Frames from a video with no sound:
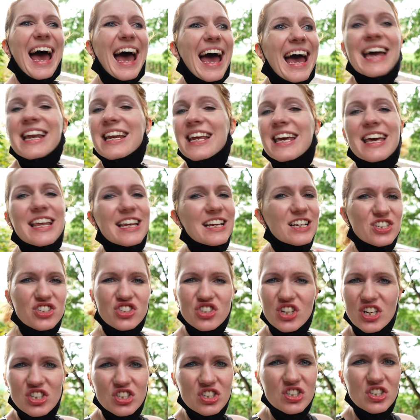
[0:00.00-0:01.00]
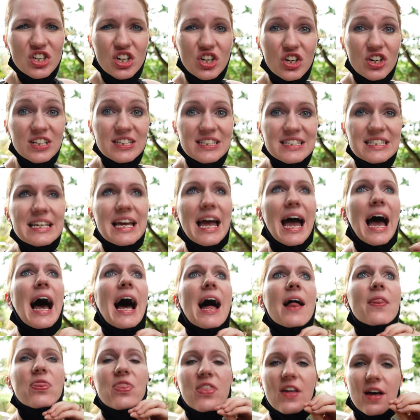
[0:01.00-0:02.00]
And it exchanges currency
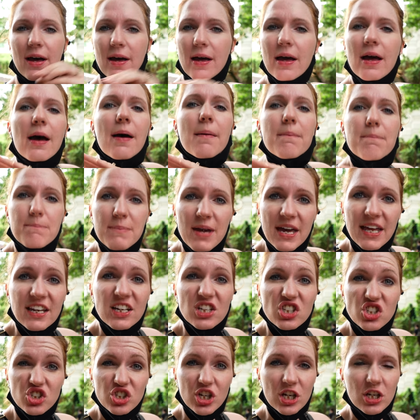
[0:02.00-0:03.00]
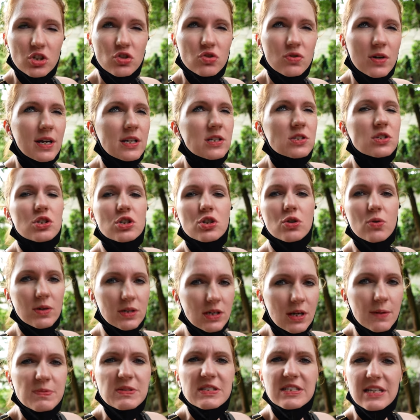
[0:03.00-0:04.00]
at the mid-exchange rate, so you
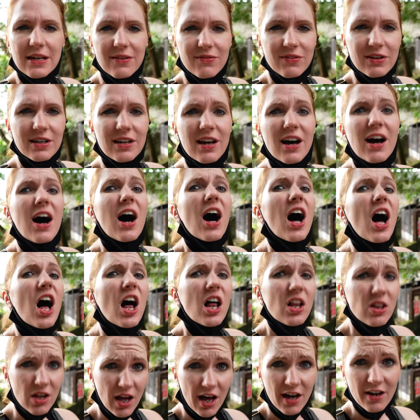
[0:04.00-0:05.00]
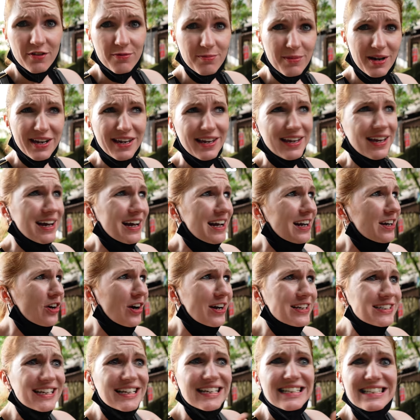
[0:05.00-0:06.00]
end up saving a lot of money
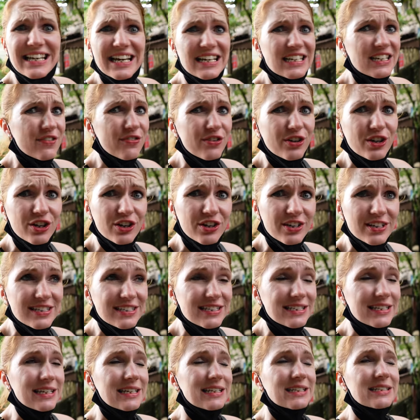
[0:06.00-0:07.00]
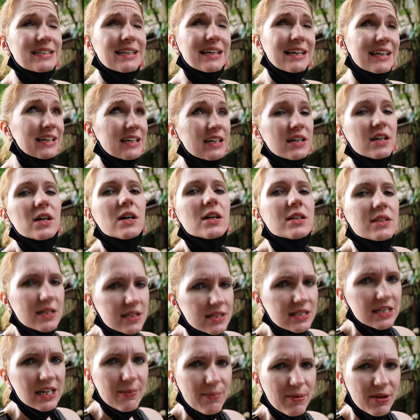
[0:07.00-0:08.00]
across like ten different currencies. Like,
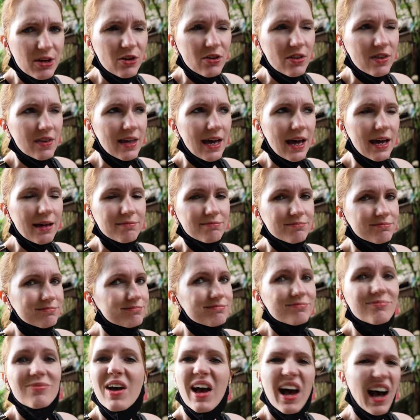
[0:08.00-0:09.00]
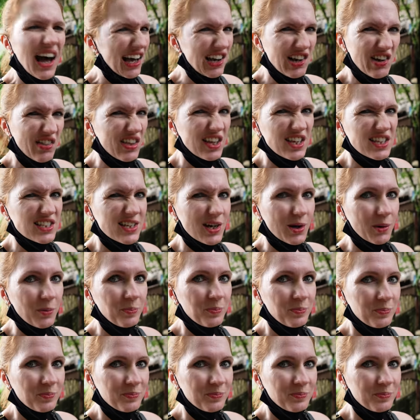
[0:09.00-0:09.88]
does it get better than that? I don't think so.